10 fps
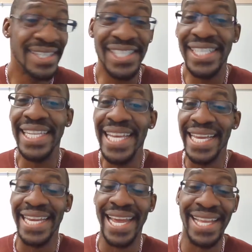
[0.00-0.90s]
just
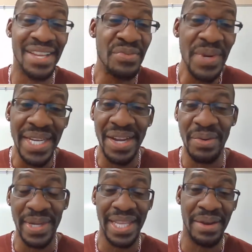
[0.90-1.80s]
looking at it, you wouldn't know
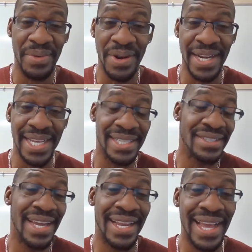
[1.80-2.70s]
what that word is.
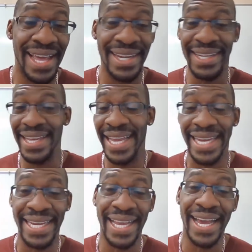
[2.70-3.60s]
You got to kind of look at
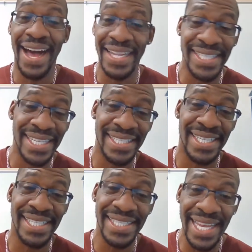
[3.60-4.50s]
it in context of
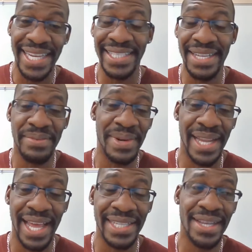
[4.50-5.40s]
the sentence and
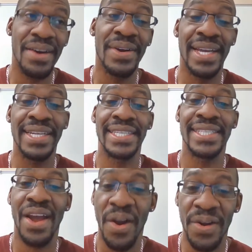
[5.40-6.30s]
realize, okay,
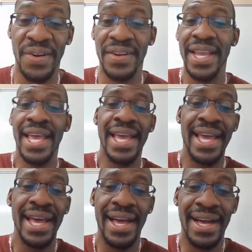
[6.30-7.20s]
that's heard.
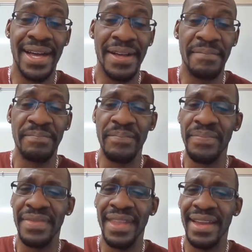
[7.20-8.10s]
Um,
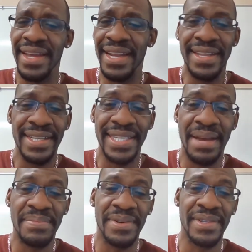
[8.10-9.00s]
another
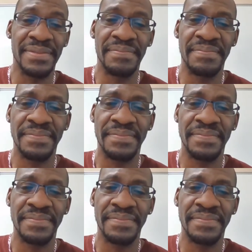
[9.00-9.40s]
example,